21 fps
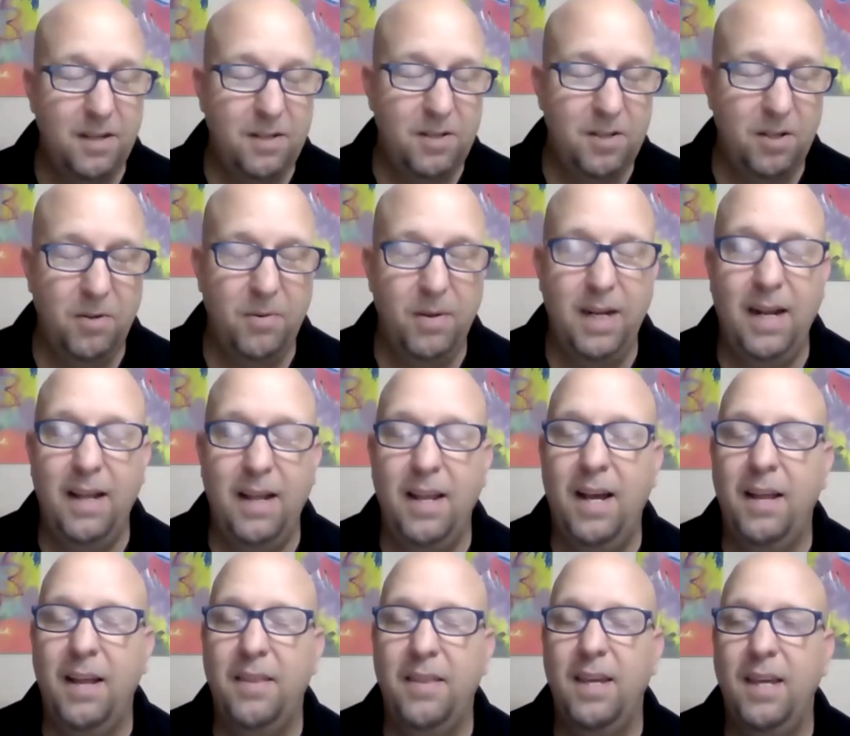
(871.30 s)
too. And
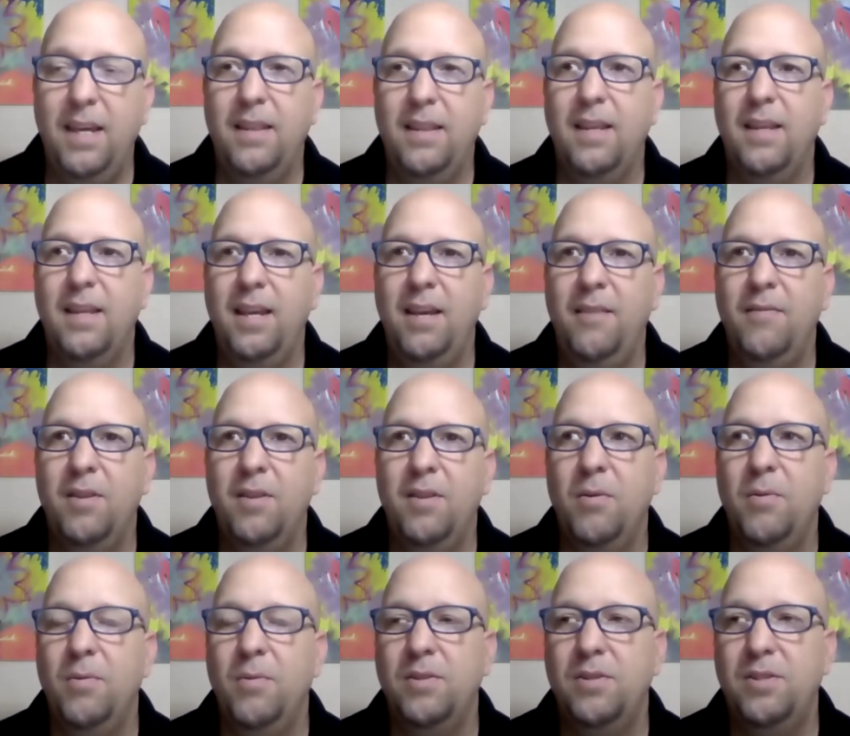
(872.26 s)
I think that even
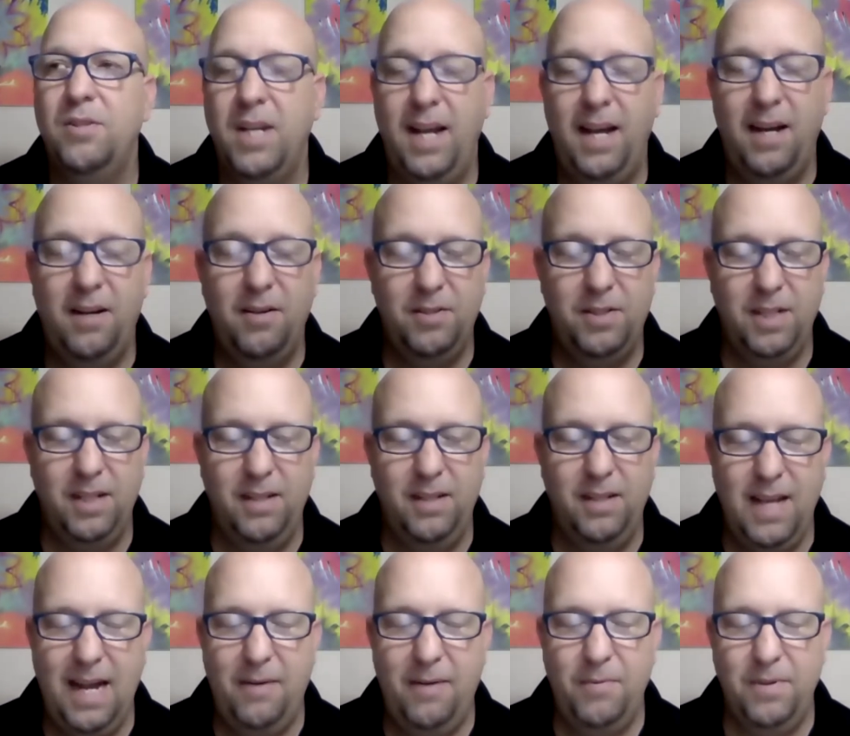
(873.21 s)
though it was challenging,
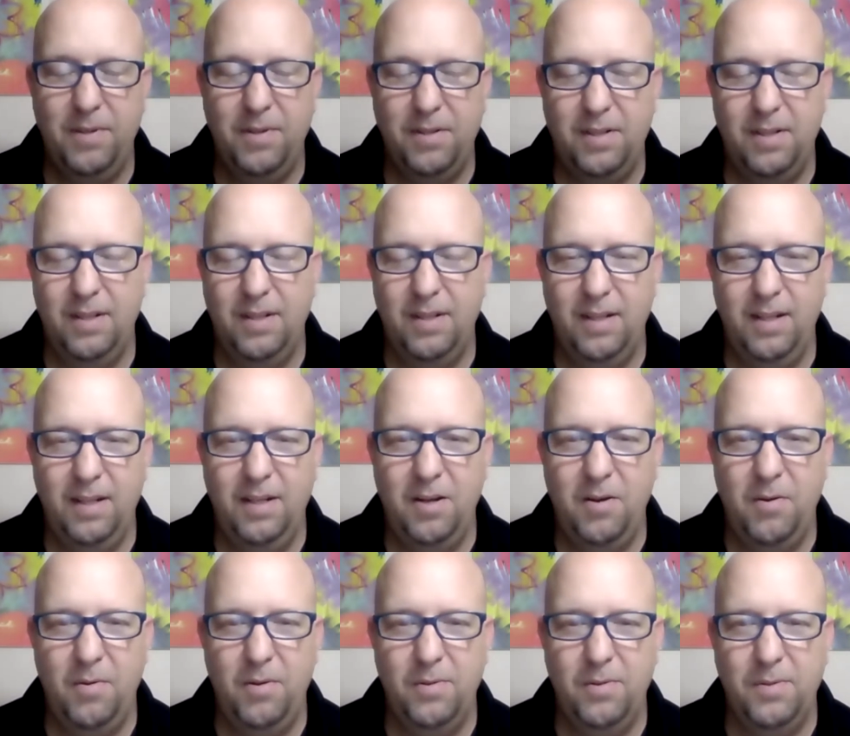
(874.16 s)
that was, you
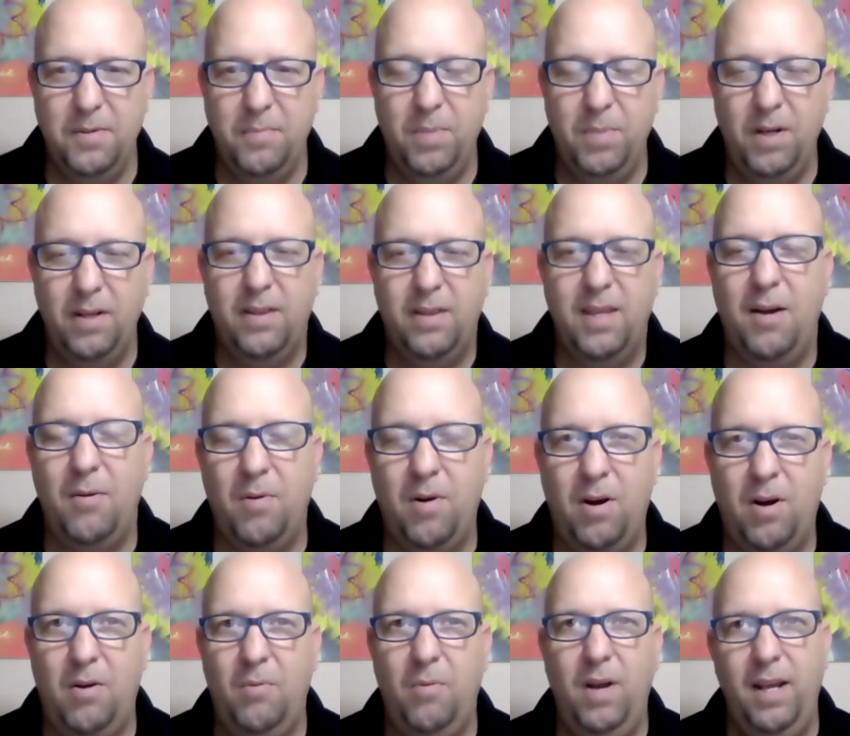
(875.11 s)
know, it was a book that will
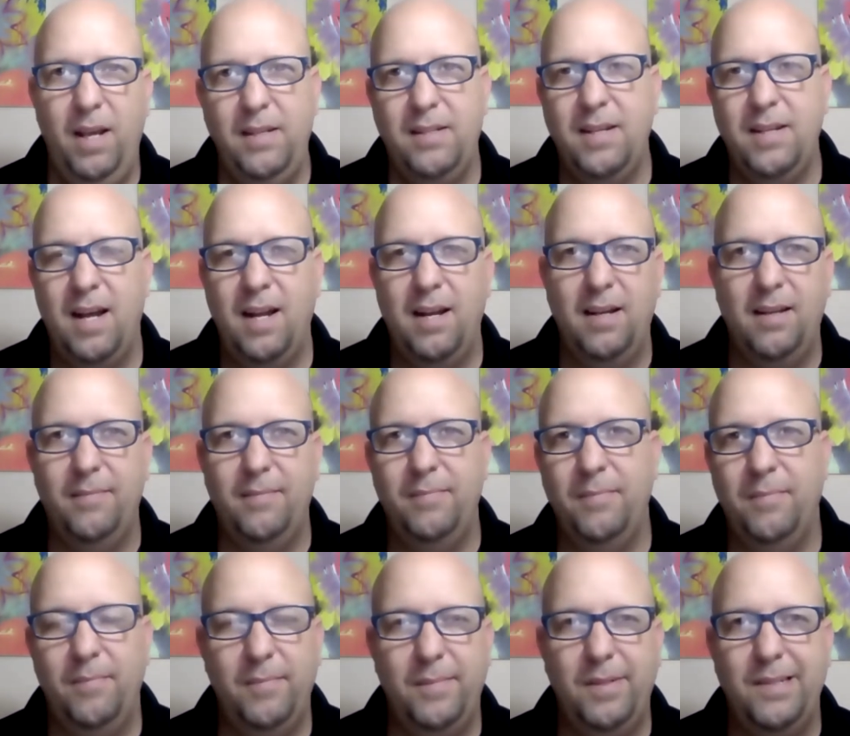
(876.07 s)
always kind of
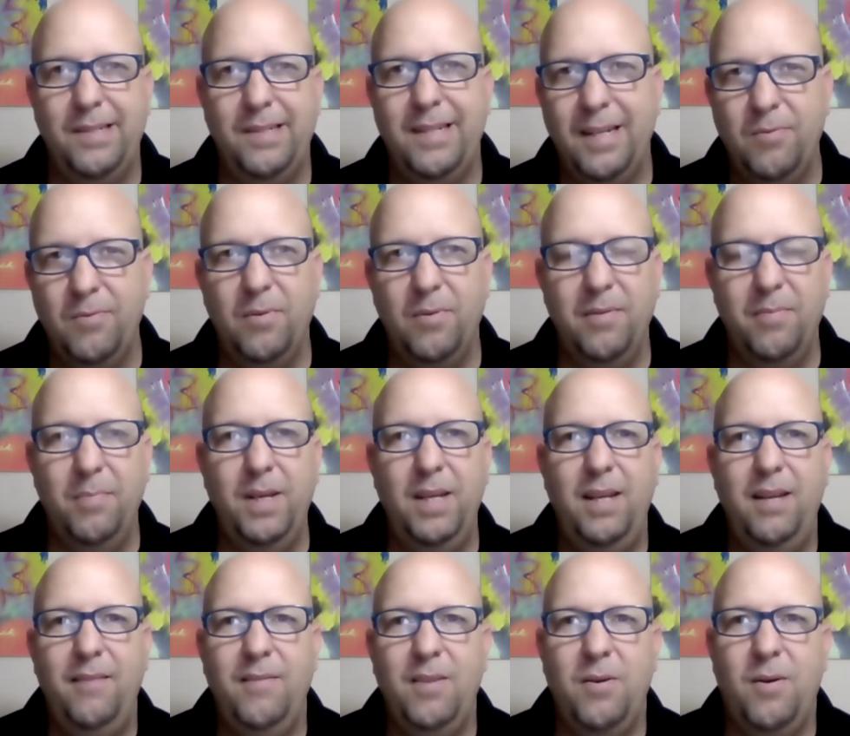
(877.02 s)
stick with me,
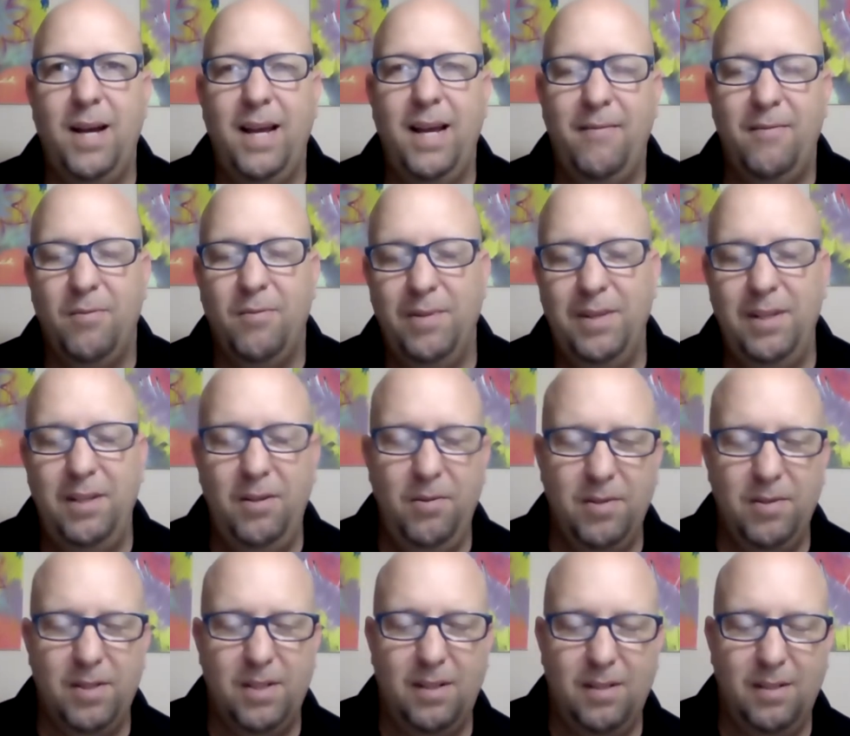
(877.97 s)
even though I haven't really
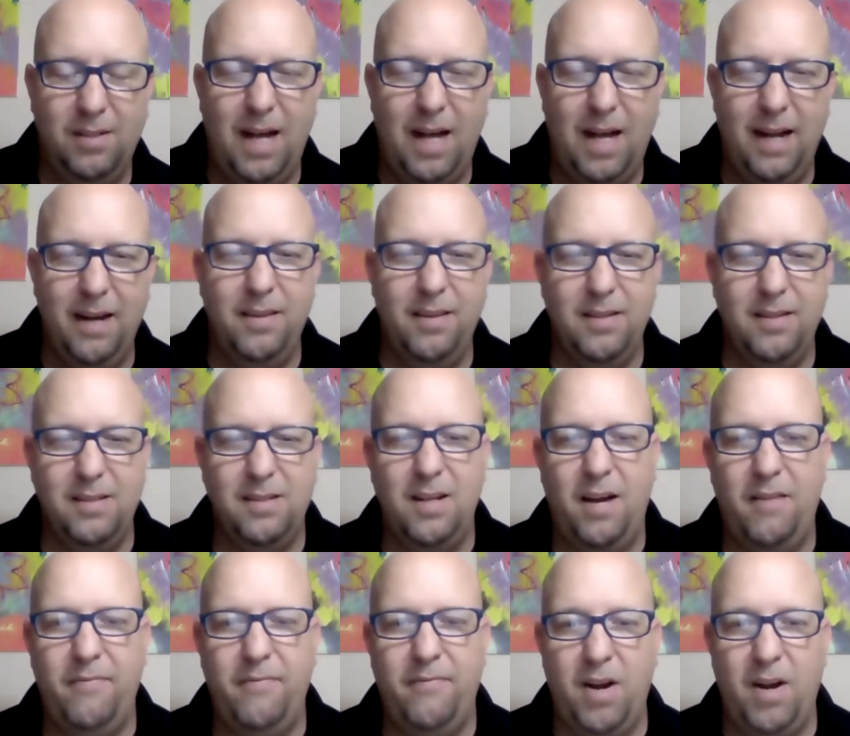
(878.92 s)
used a lot of the
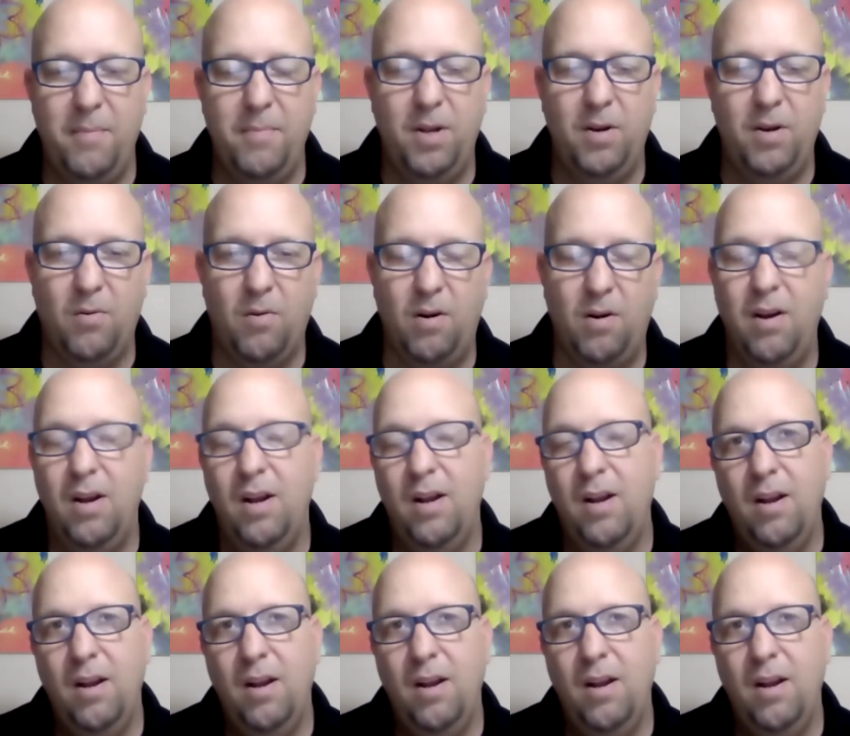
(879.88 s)
stuff from it, or